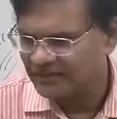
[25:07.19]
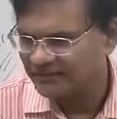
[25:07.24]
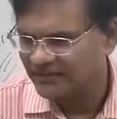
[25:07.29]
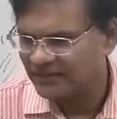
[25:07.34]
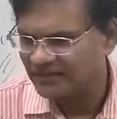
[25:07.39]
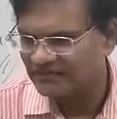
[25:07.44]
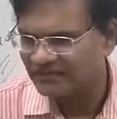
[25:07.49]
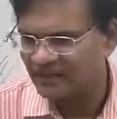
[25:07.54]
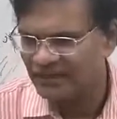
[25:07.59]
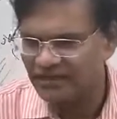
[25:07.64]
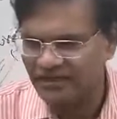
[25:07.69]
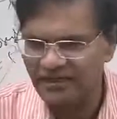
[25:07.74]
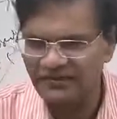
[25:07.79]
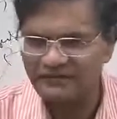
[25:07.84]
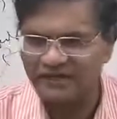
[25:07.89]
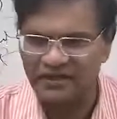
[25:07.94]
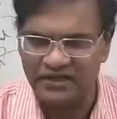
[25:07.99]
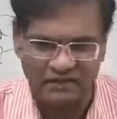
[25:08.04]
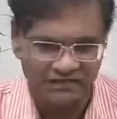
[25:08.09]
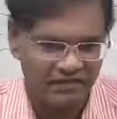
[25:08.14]
very important
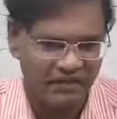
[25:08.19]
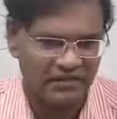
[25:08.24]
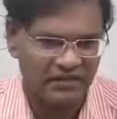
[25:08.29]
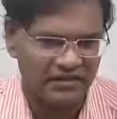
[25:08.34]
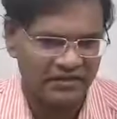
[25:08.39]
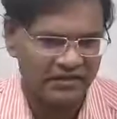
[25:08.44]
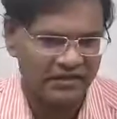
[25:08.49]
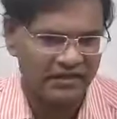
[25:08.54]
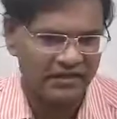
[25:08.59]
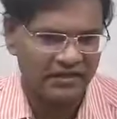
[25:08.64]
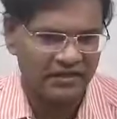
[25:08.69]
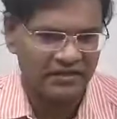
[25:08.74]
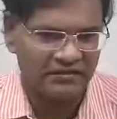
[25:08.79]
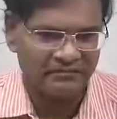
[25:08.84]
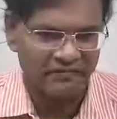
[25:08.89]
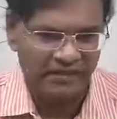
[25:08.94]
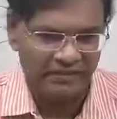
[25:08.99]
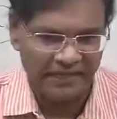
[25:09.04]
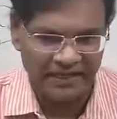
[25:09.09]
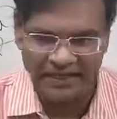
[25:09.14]
for your
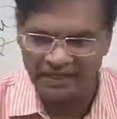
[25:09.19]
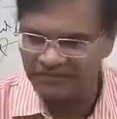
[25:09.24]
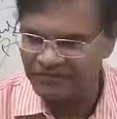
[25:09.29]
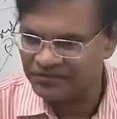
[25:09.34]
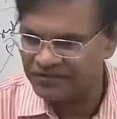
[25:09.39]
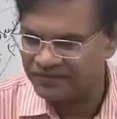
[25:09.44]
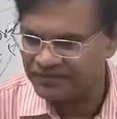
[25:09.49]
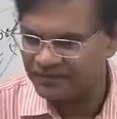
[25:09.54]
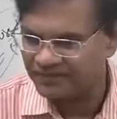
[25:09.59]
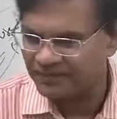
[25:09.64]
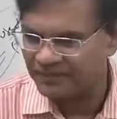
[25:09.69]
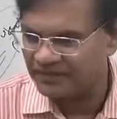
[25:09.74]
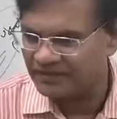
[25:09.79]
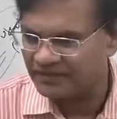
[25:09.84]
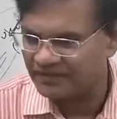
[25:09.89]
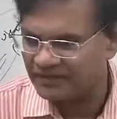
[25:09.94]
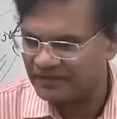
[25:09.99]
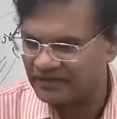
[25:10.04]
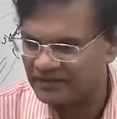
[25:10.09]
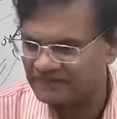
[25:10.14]
public administration paper
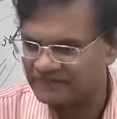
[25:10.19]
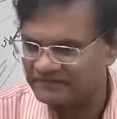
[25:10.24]
1,